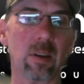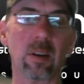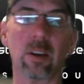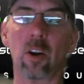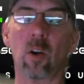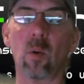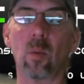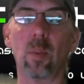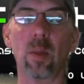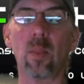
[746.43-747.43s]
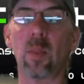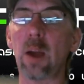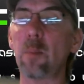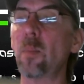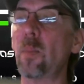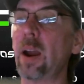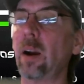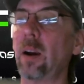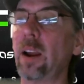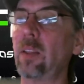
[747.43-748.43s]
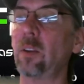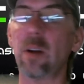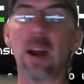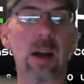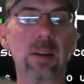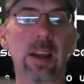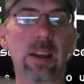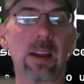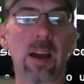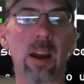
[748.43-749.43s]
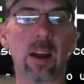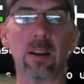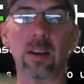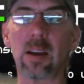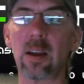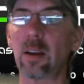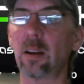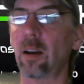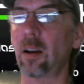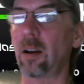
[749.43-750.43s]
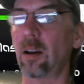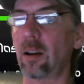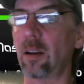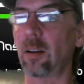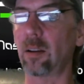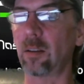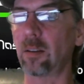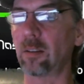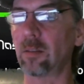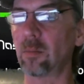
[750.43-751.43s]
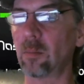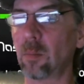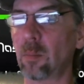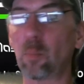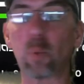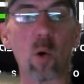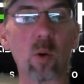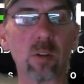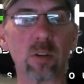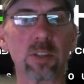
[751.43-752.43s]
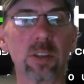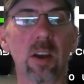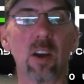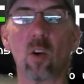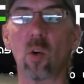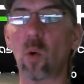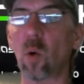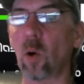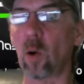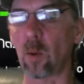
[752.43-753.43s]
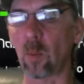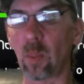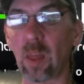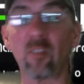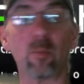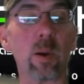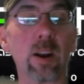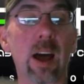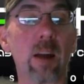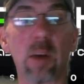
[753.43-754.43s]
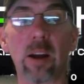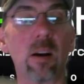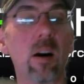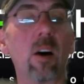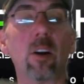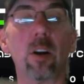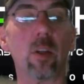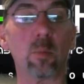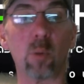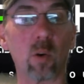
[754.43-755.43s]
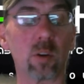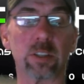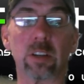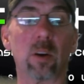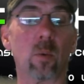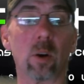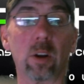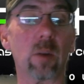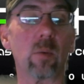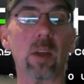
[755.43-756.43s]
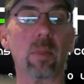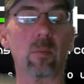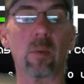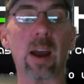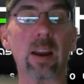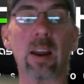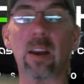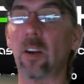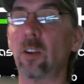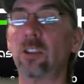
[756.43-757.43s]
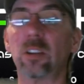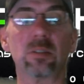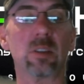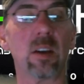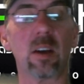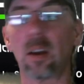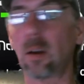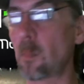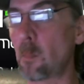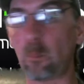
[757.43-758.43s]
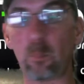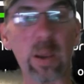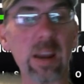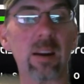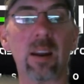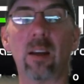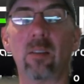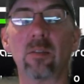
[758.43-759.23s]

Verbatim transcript: you know, they, they're either not taking on any uh, brokers or they've got about a hundred other brokers that they're working with, right? And they're just beating that